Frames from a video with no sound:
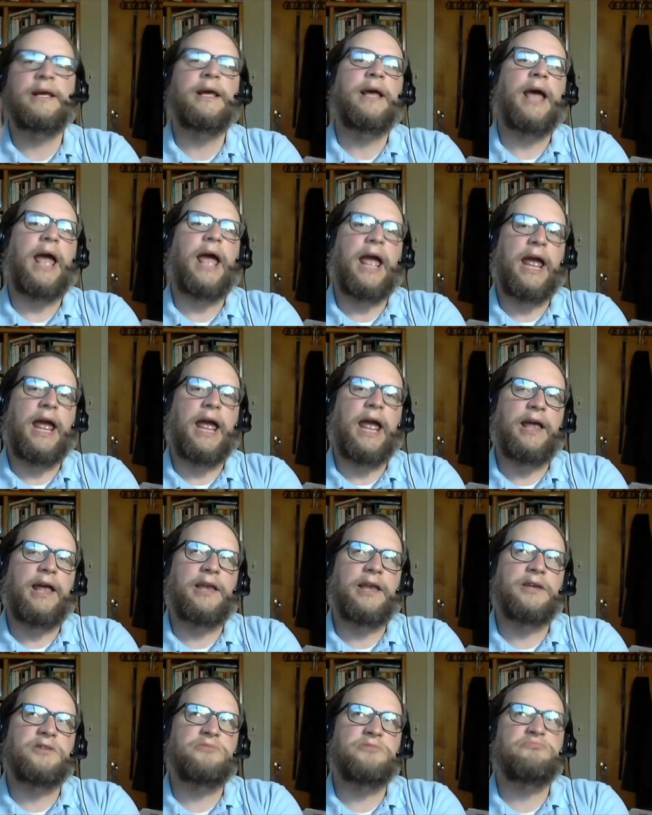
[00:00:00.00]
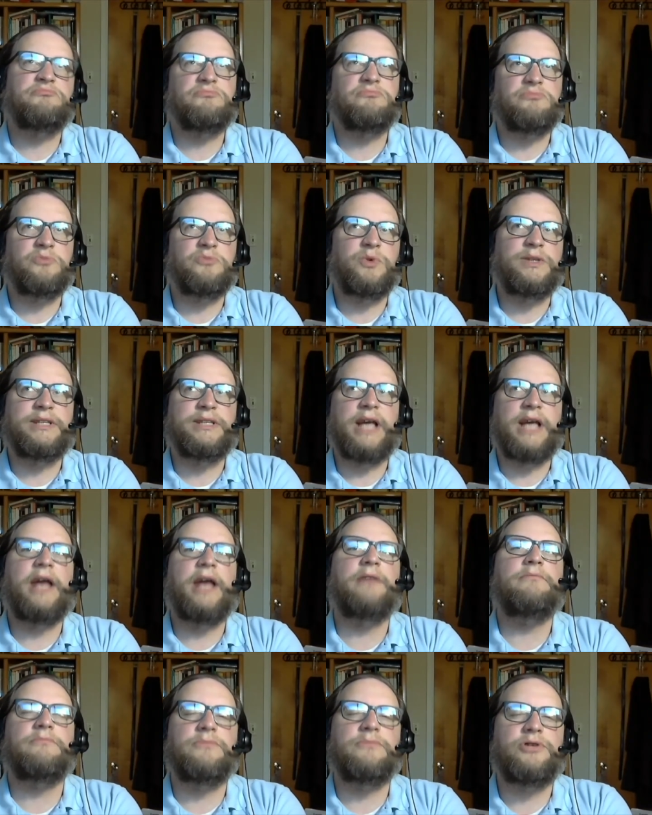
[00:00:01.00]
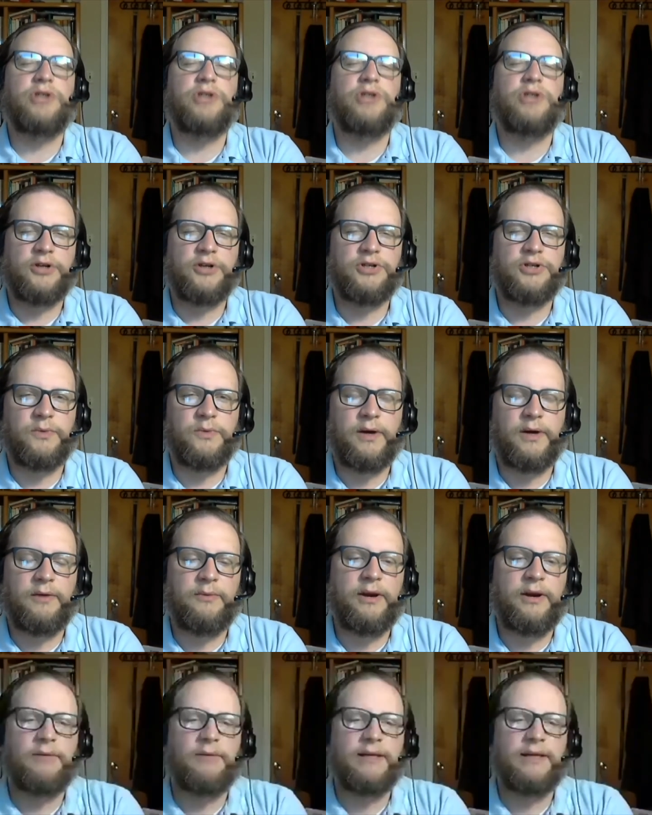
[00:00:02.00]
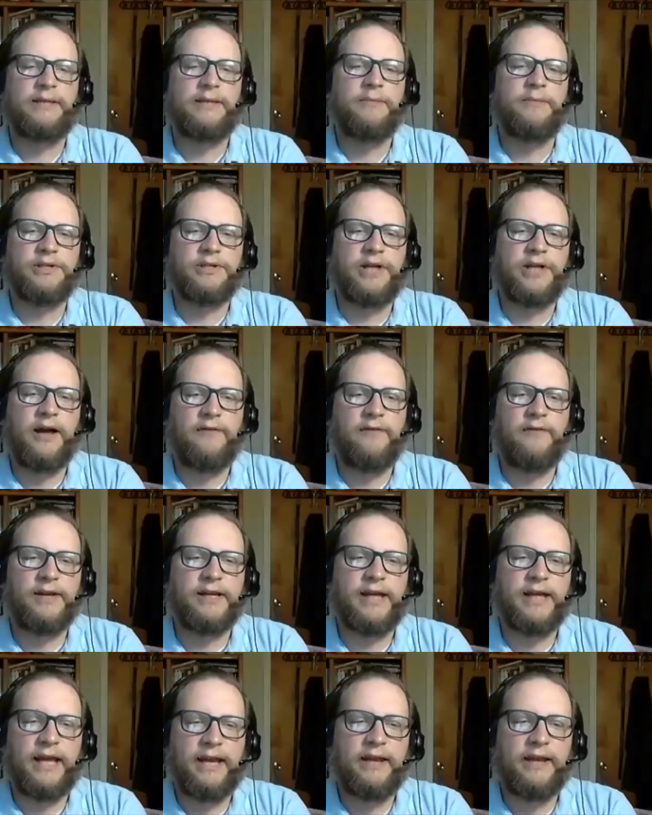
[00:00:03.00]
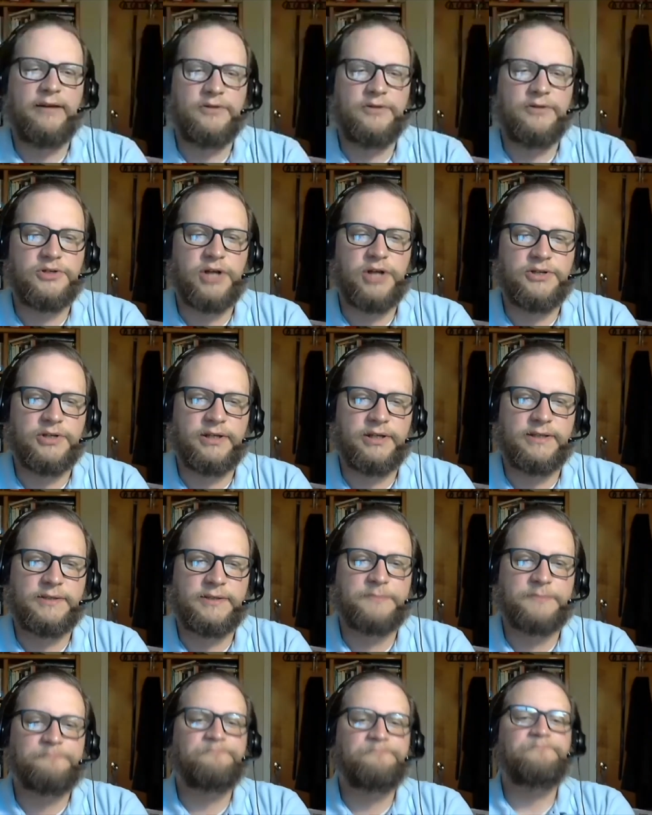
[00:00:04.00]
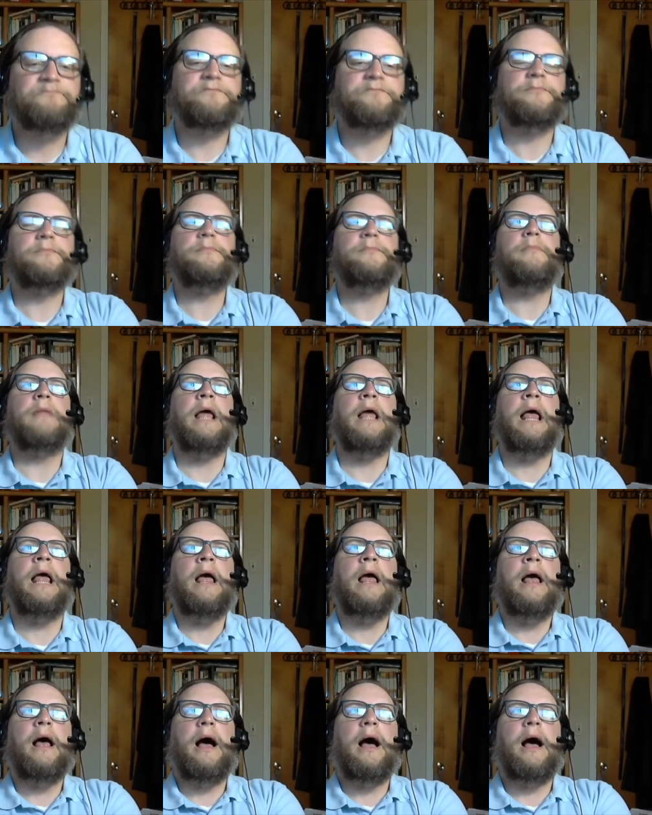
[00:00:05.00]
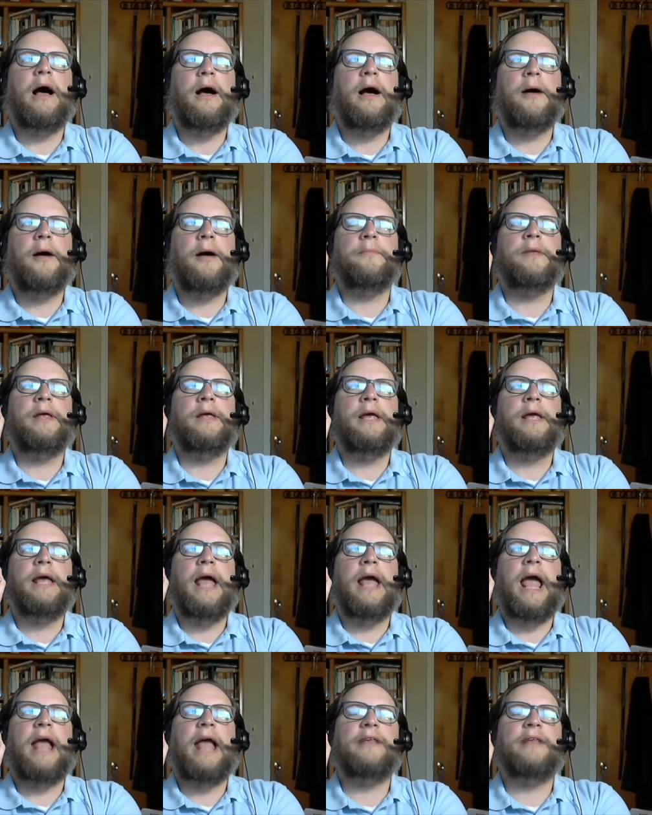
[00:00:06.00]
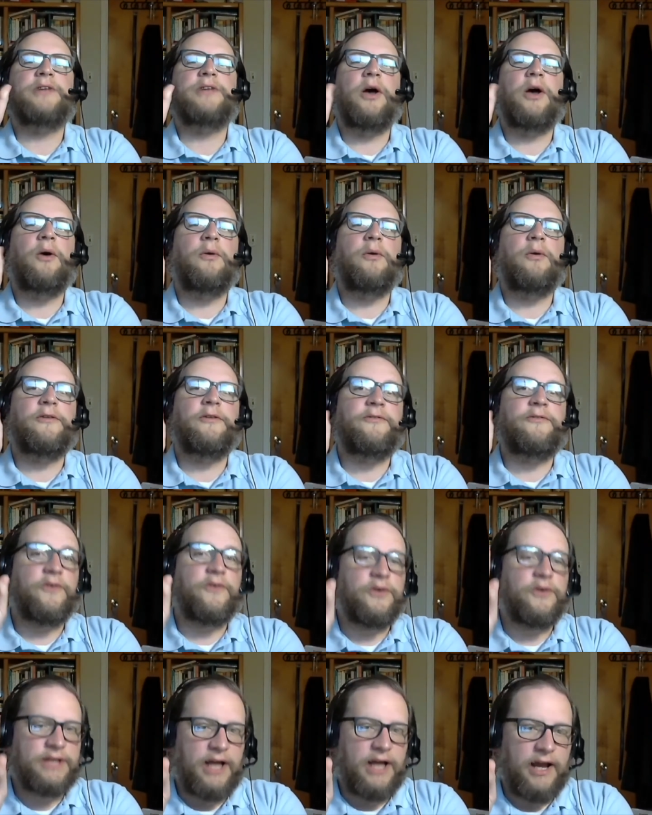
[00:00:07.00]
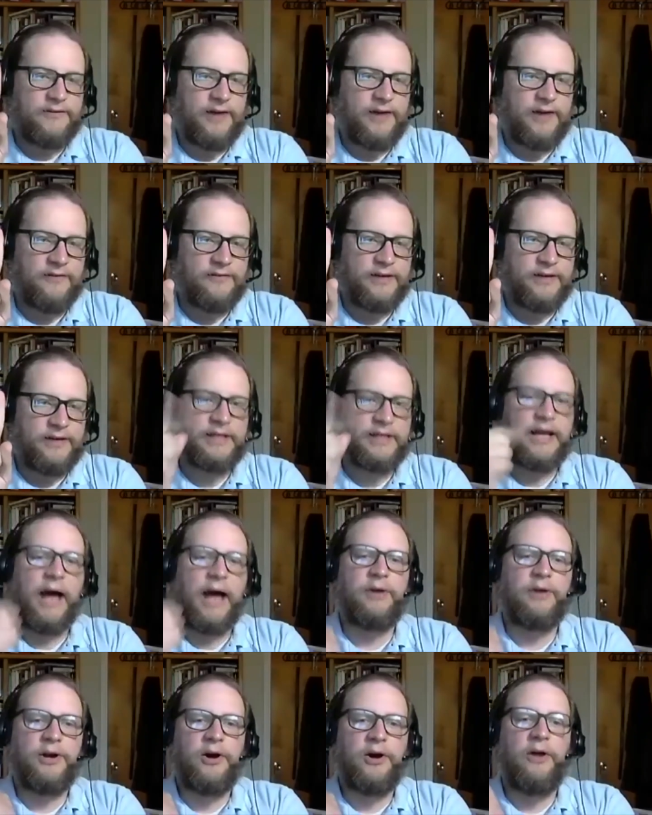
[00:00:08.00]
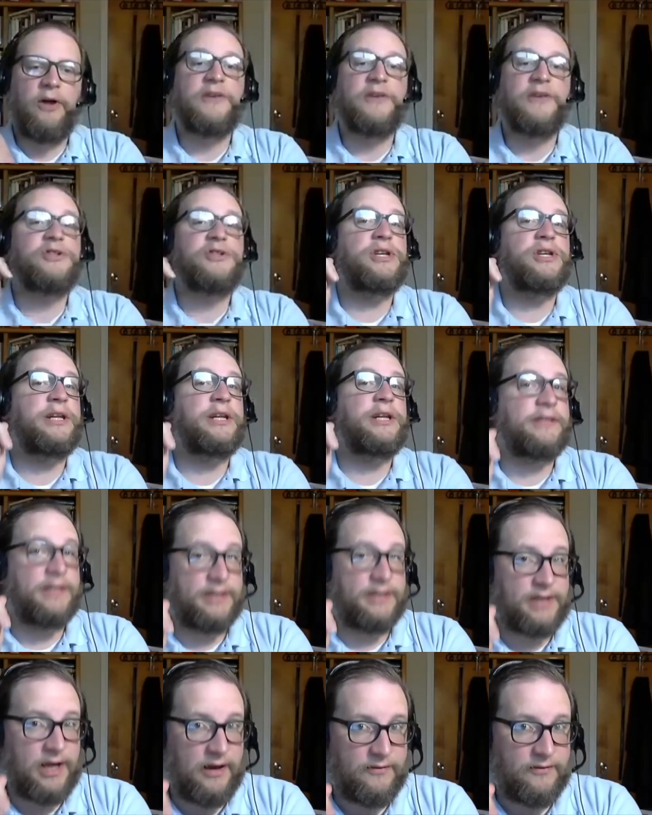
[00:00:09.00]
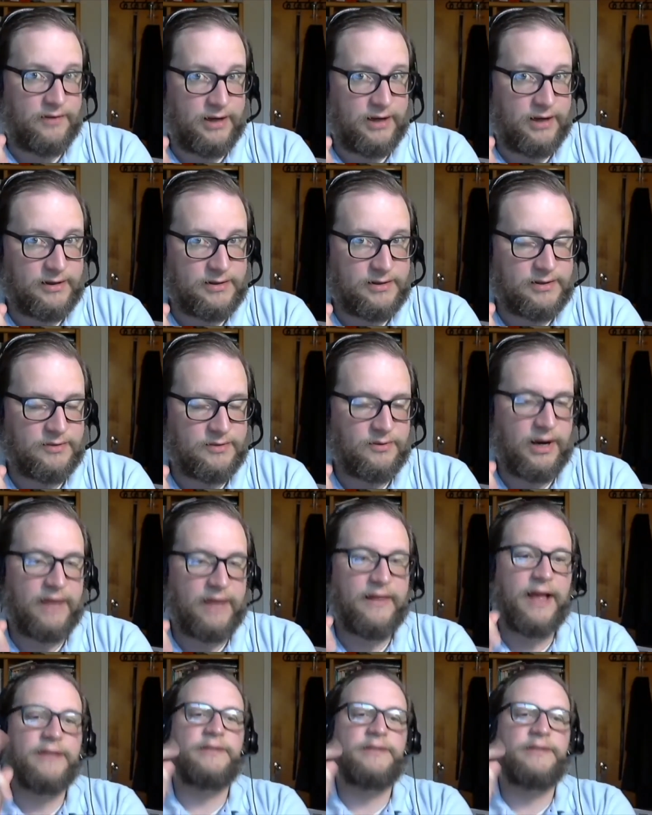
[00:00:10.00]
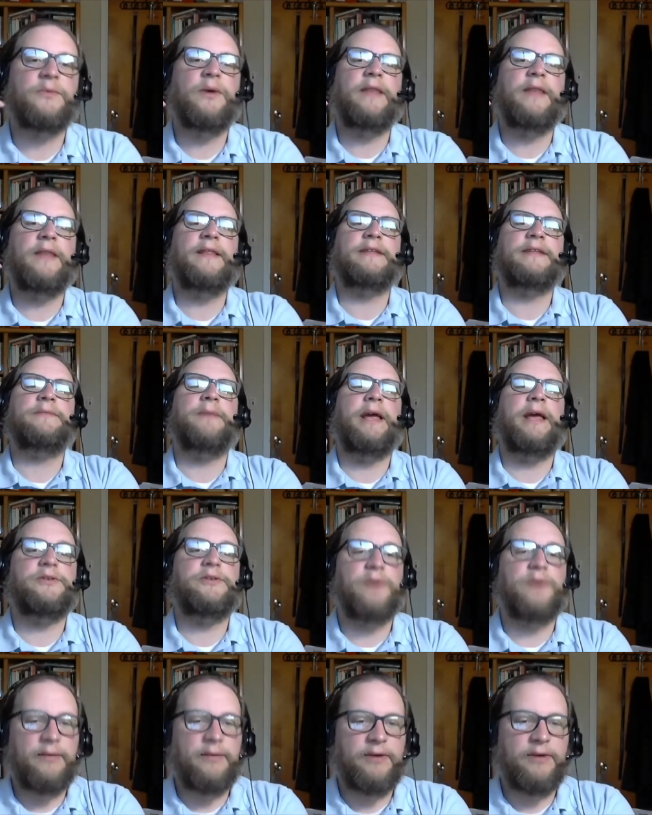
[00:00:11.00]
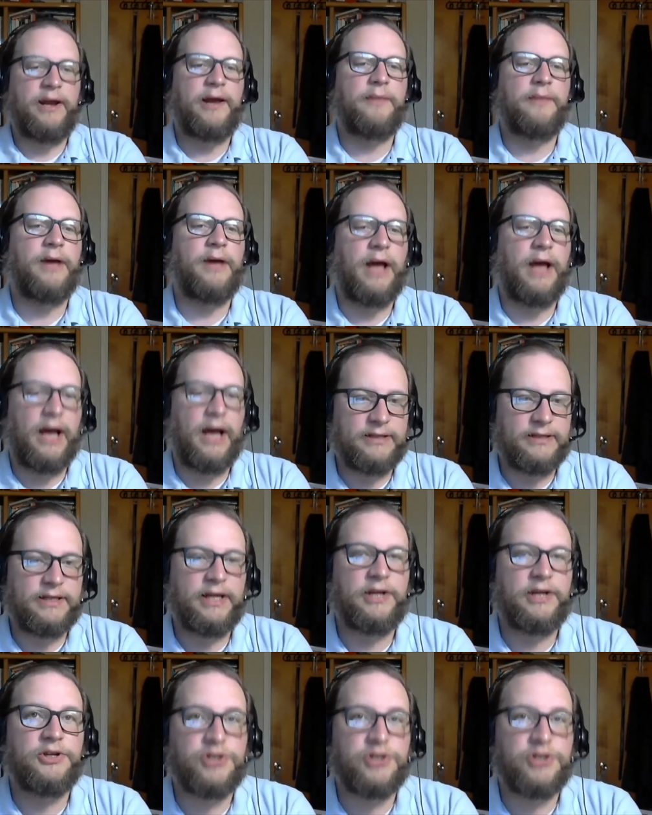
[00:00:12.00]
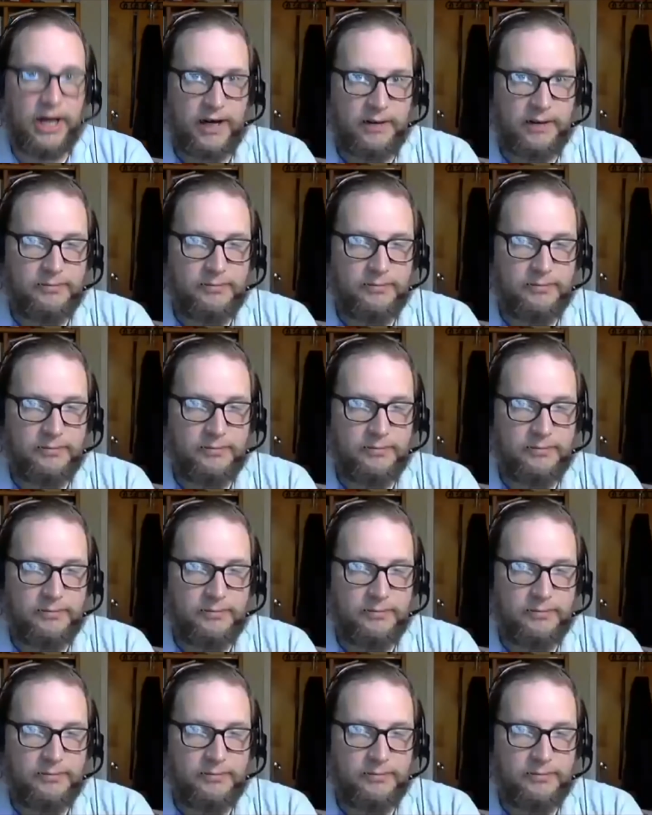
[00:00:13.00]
and, we'll say, Joshua. We don't really see much covenant in Judges. And so the first kind of covenant I'm going to call the Genesis covenant, right? That's the one that's made to Abraham, Isaac, and Jacob.